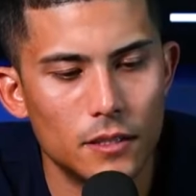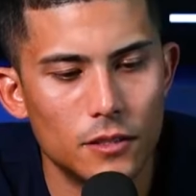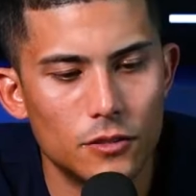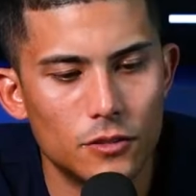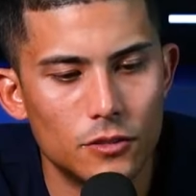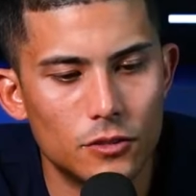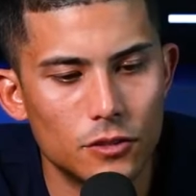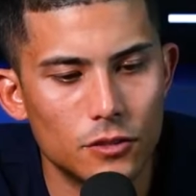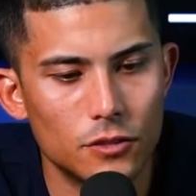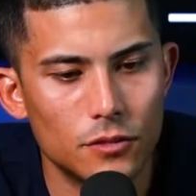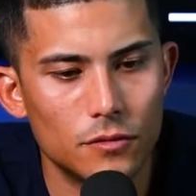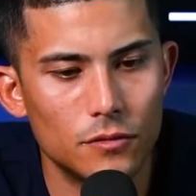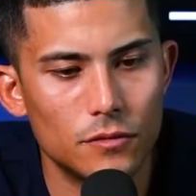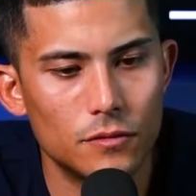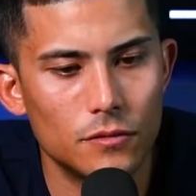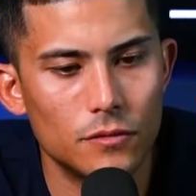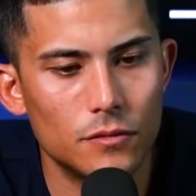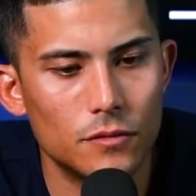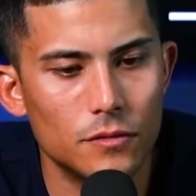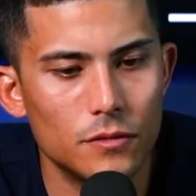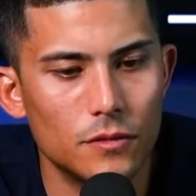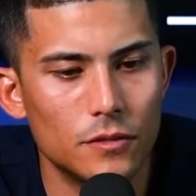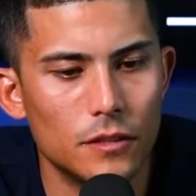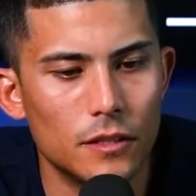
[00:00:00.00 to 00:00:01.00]
So
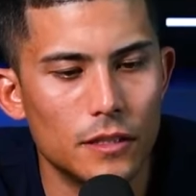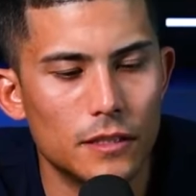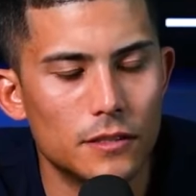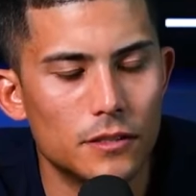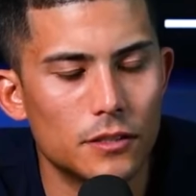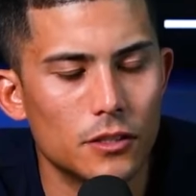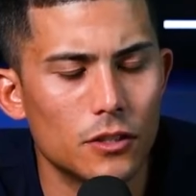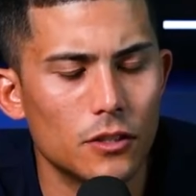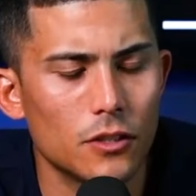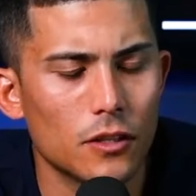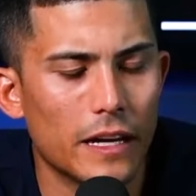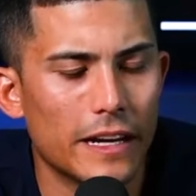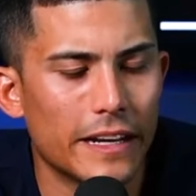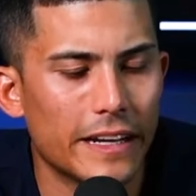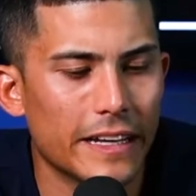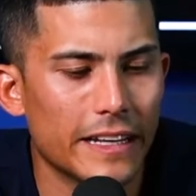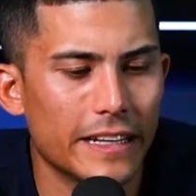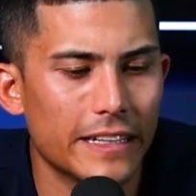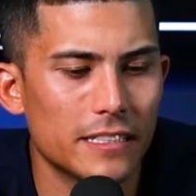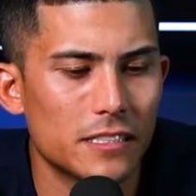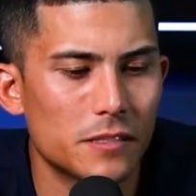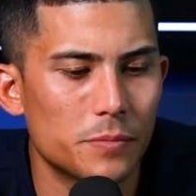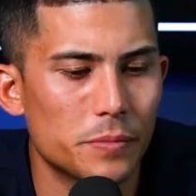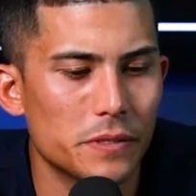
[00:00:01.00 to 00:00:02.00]
is there like
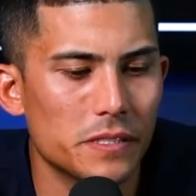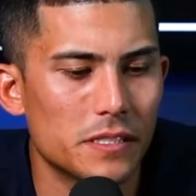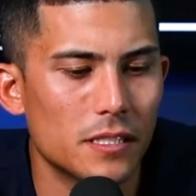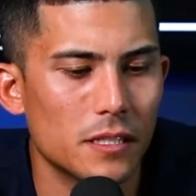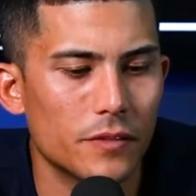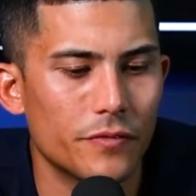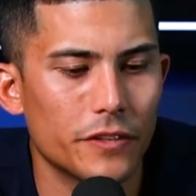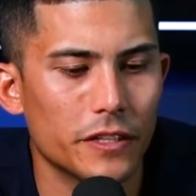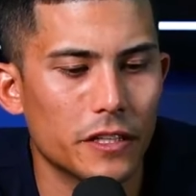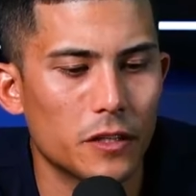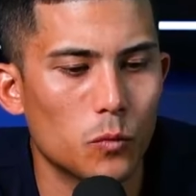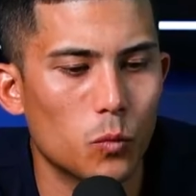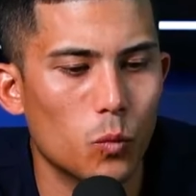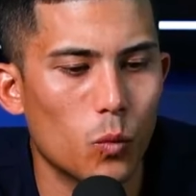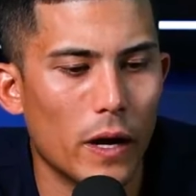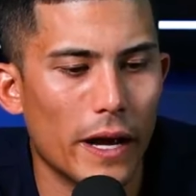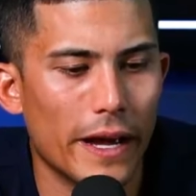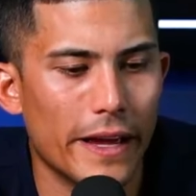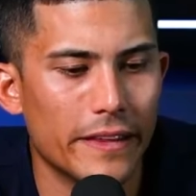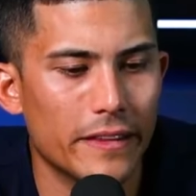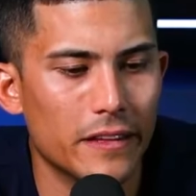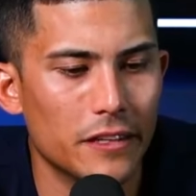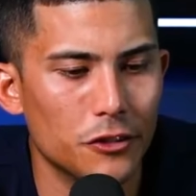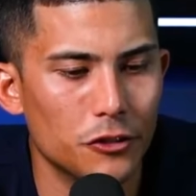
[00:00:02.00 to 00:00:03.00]
any specific
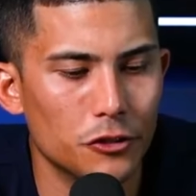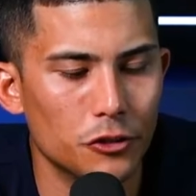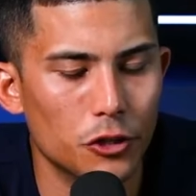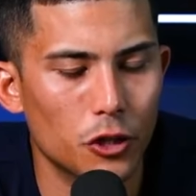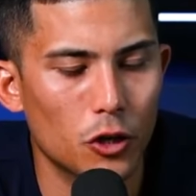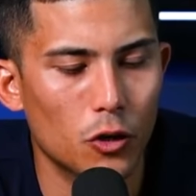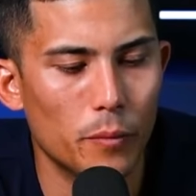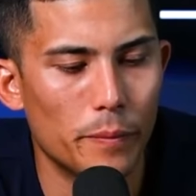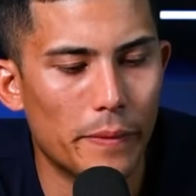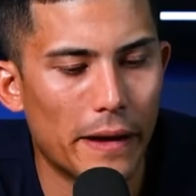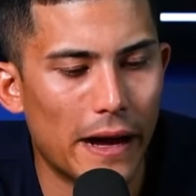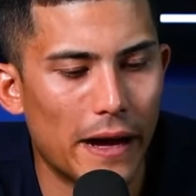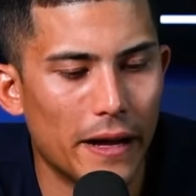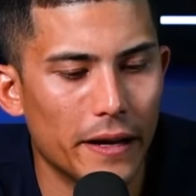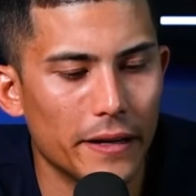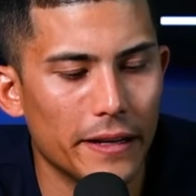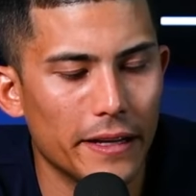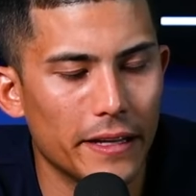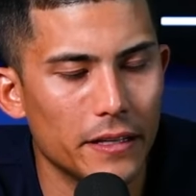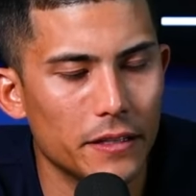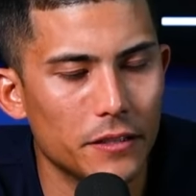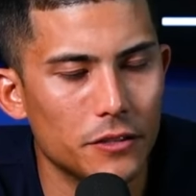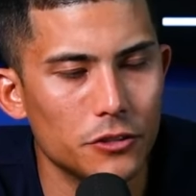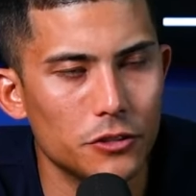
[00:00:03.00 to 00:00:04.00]
way that you go about
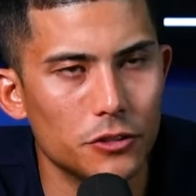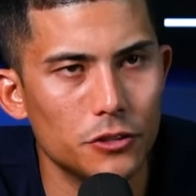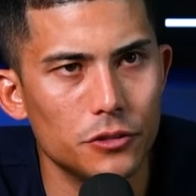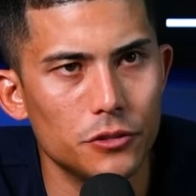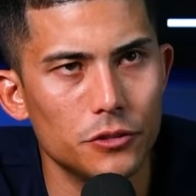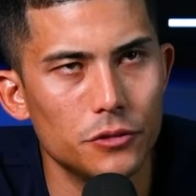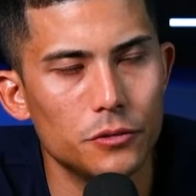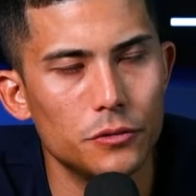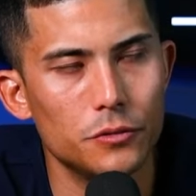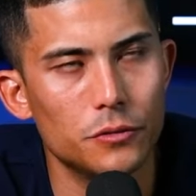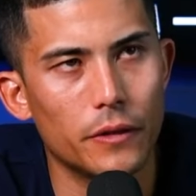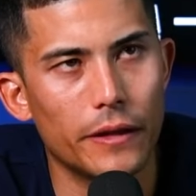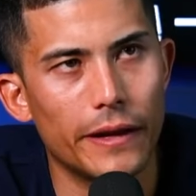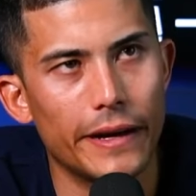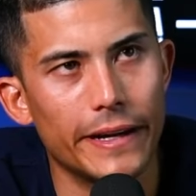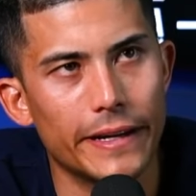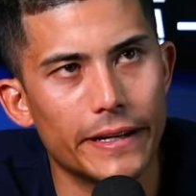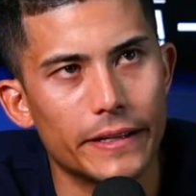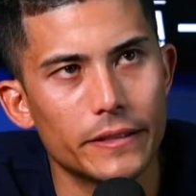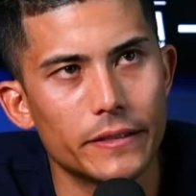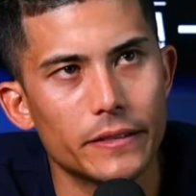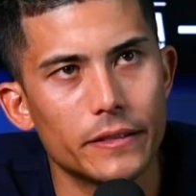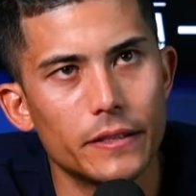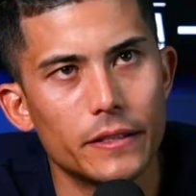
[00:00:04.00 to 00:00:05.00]
it? Do you
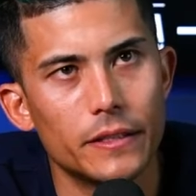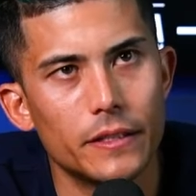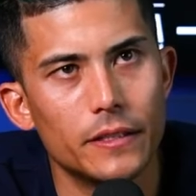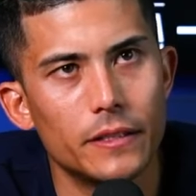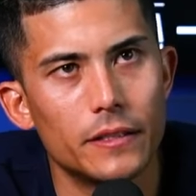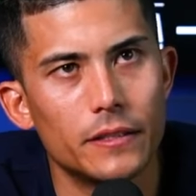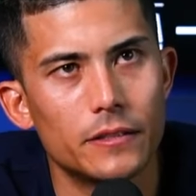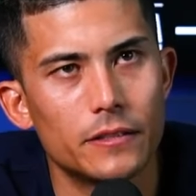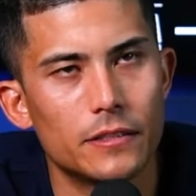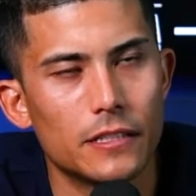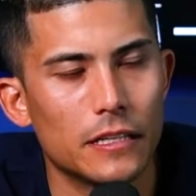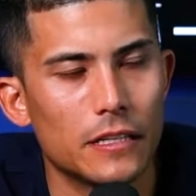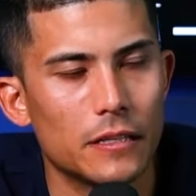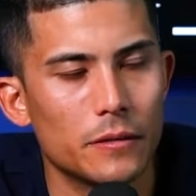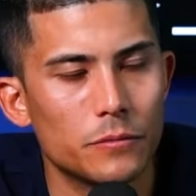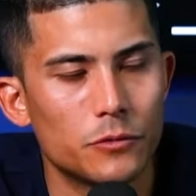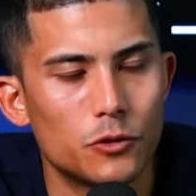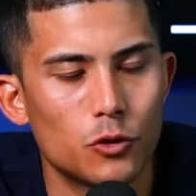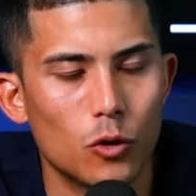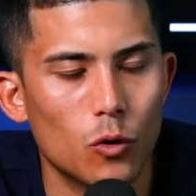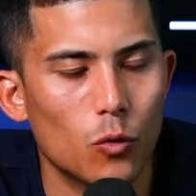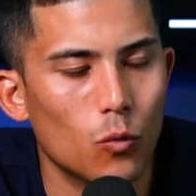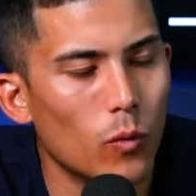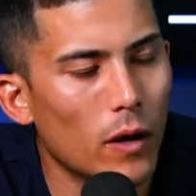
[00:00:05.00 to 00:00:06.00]
like send them
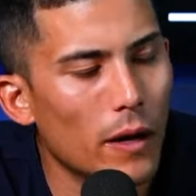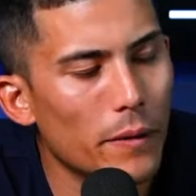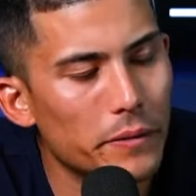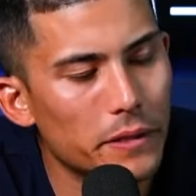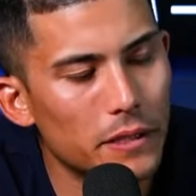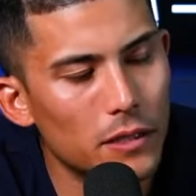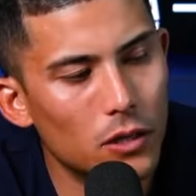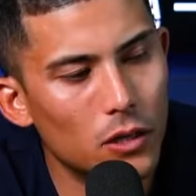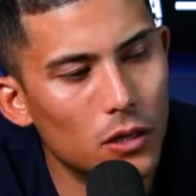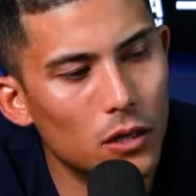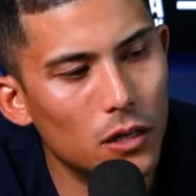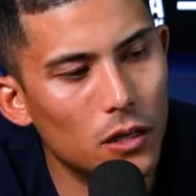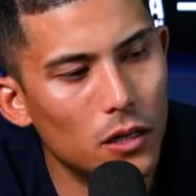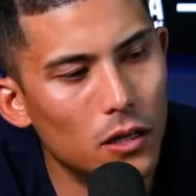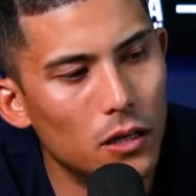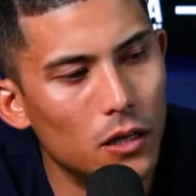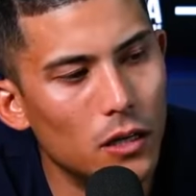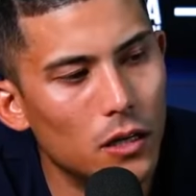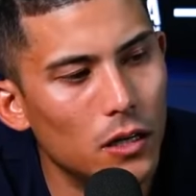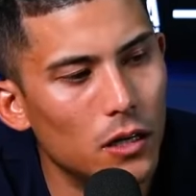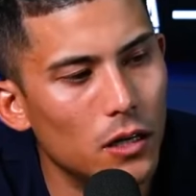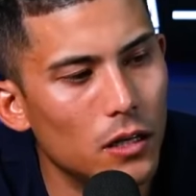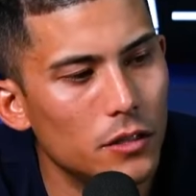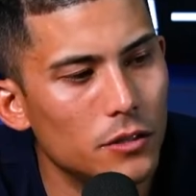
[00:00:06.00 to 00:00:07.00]
to a
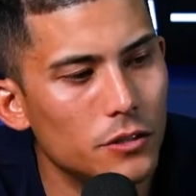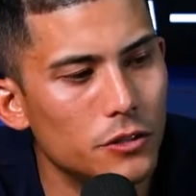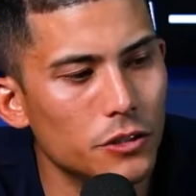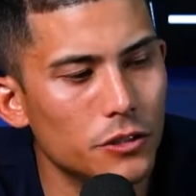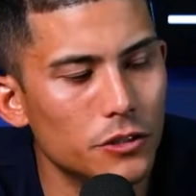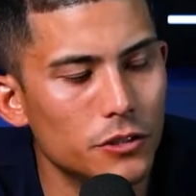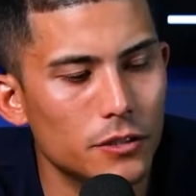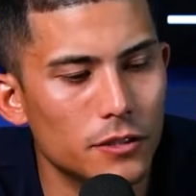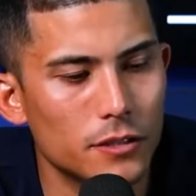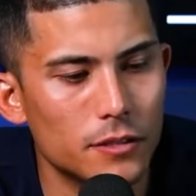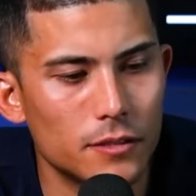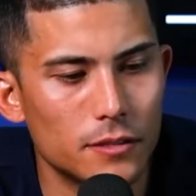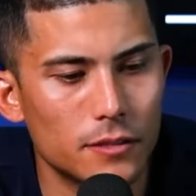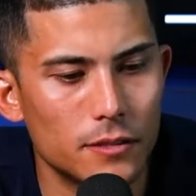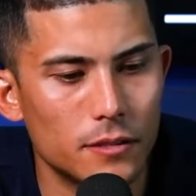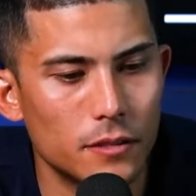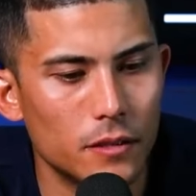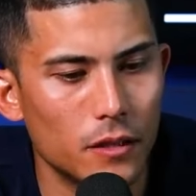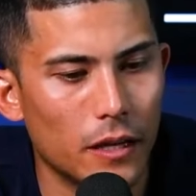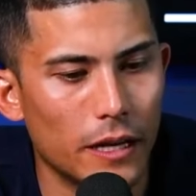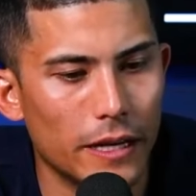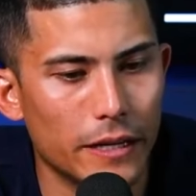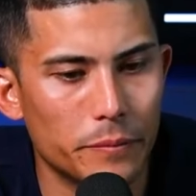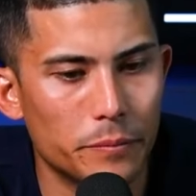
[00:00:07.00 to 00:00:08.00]
webinar? Do you just
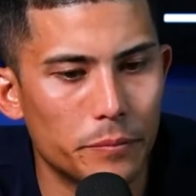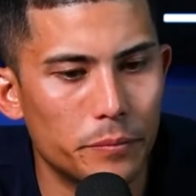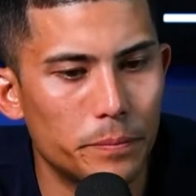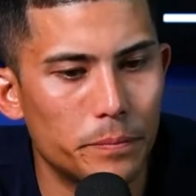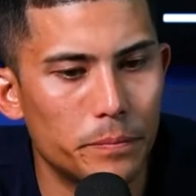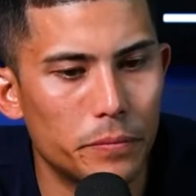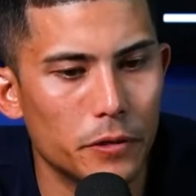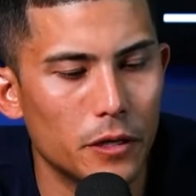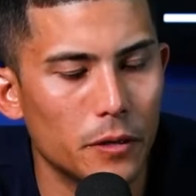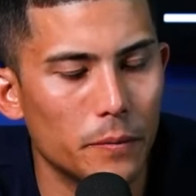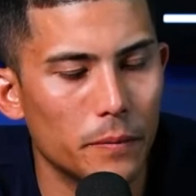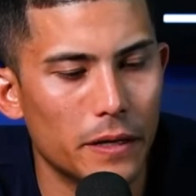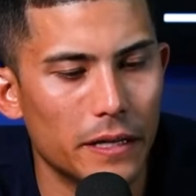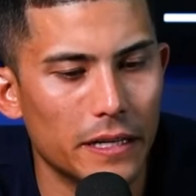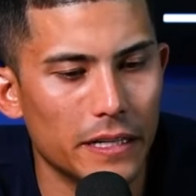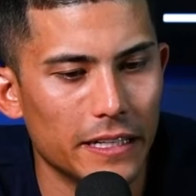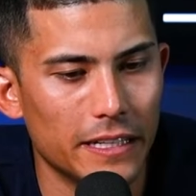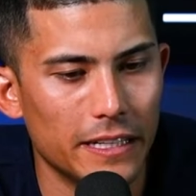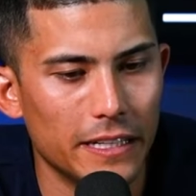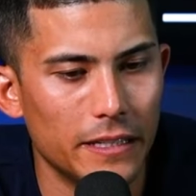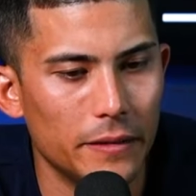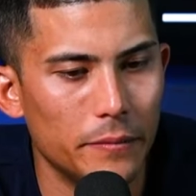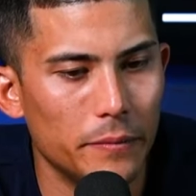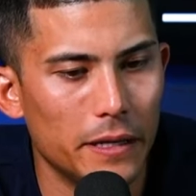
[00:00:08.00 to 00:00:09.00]
like put them on an
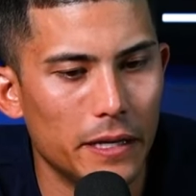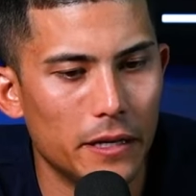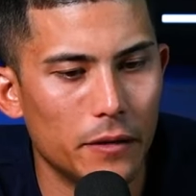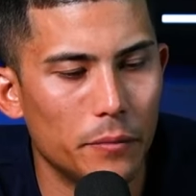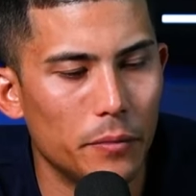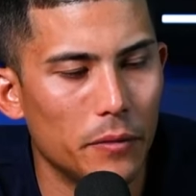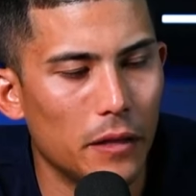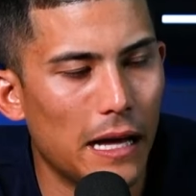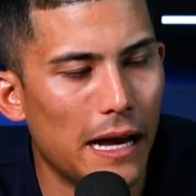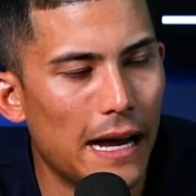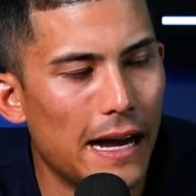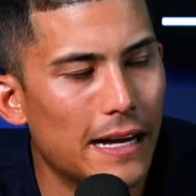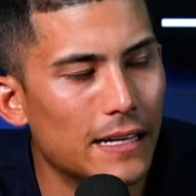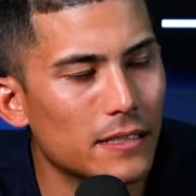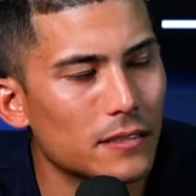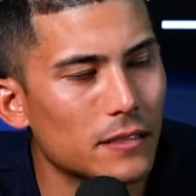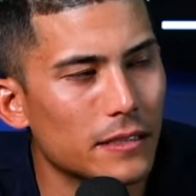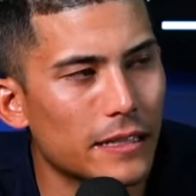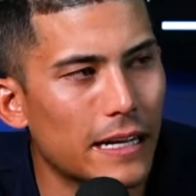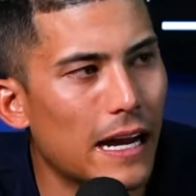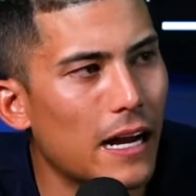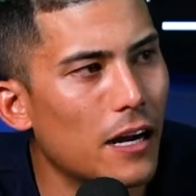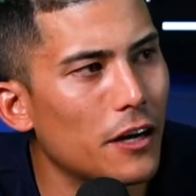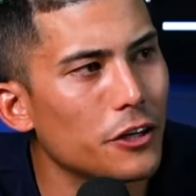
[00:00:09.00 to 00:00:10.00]
email blast?
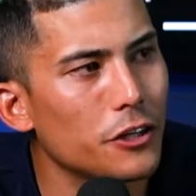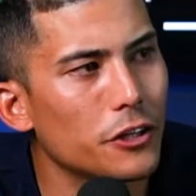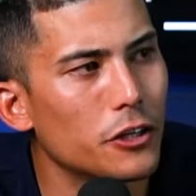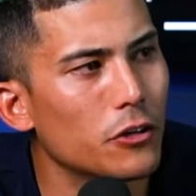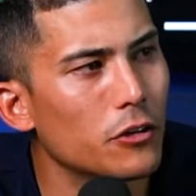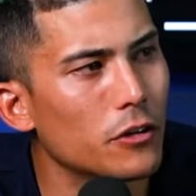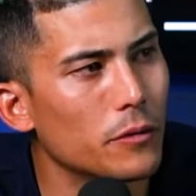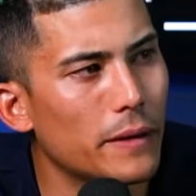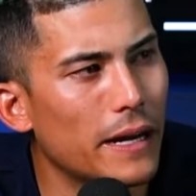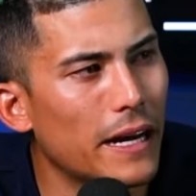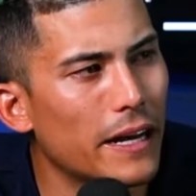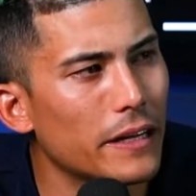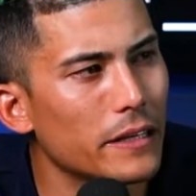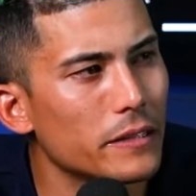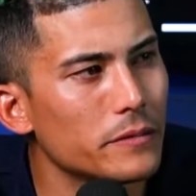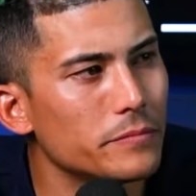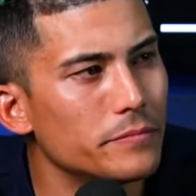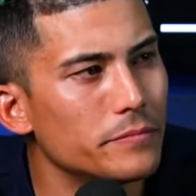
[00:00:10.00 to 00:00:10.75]
Like how are you going about it?